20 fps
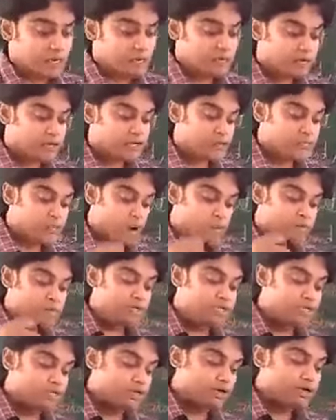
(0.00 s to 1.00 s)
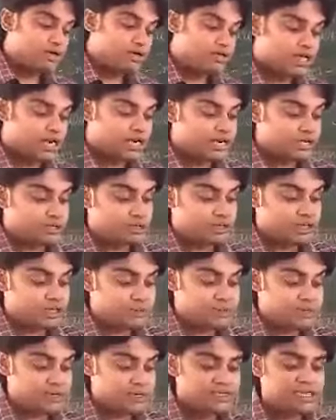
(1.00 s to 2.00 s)
But the popular struggle that led to
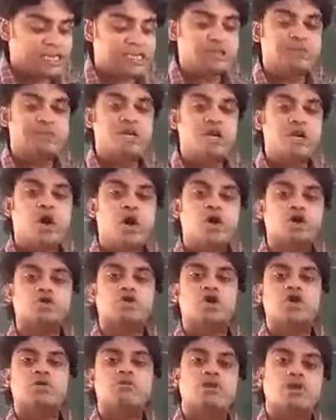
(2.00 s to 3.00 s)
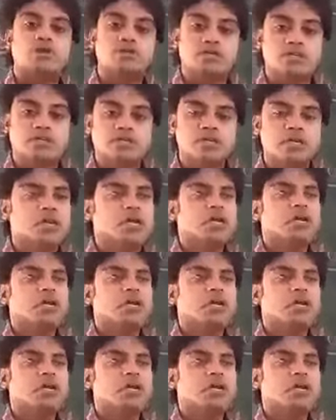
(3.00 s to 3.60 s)
independence has been a long drawn process.